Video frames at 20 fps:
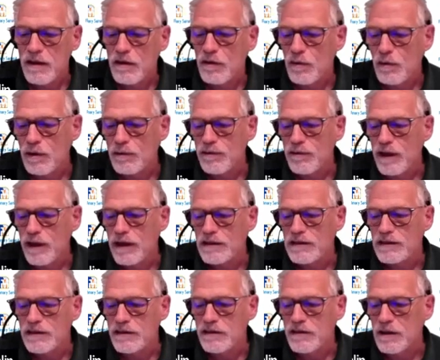NOR
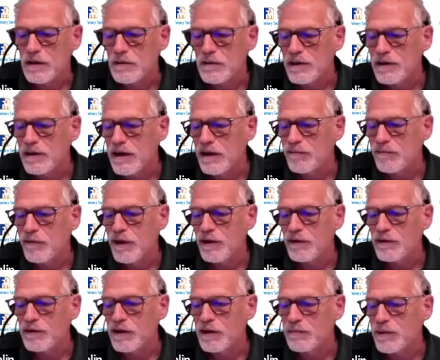flash, the only
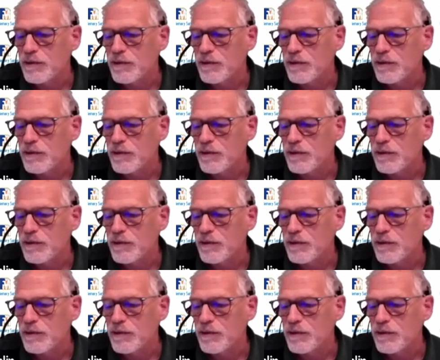non-volatile